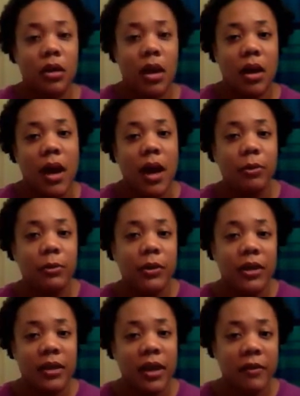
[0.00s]
I
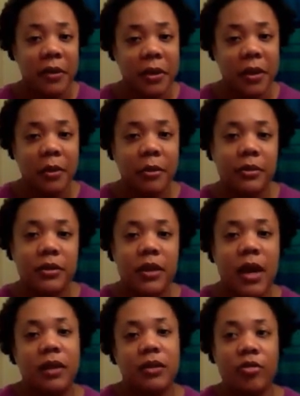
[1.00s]
did that video
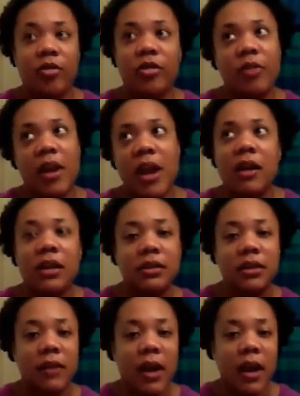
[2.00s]
like throwing away all that
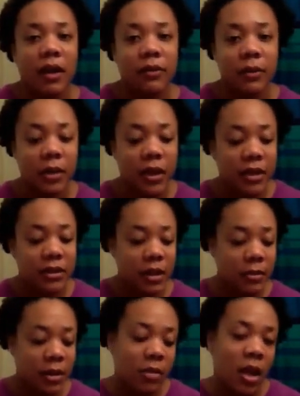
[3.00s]
stuff I had from the last time,
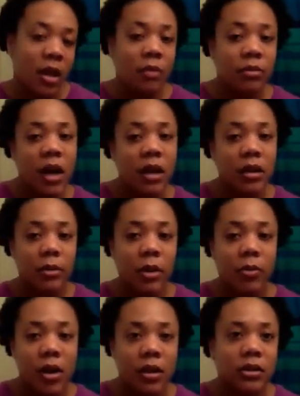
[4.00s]
and I'm like, I'm not gonna be a
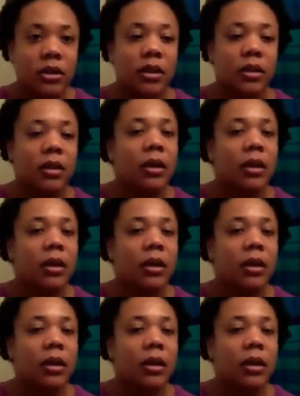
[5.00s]
product junkie,